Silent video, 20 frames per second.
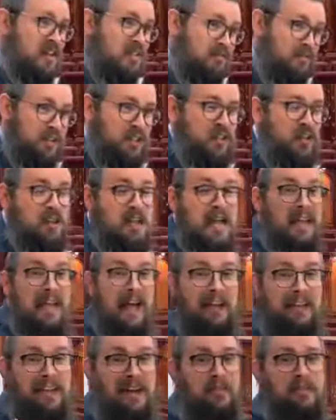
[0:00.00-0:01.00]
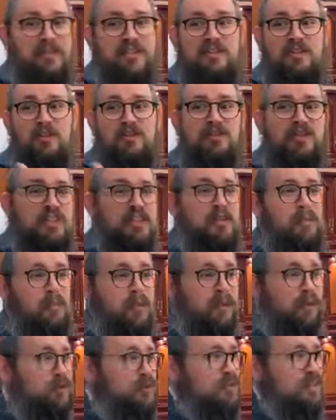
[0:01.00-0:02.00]
The Alter Rebbe is using the
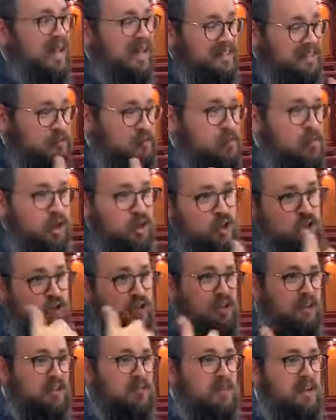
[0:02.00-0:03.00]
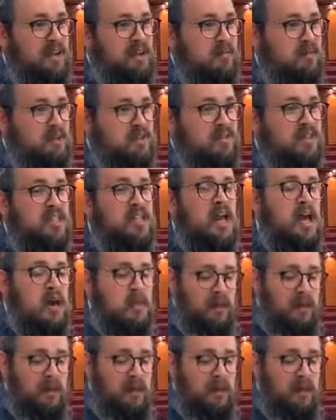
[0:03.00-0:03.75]
pillars as a mashal to explain the mitzvahs,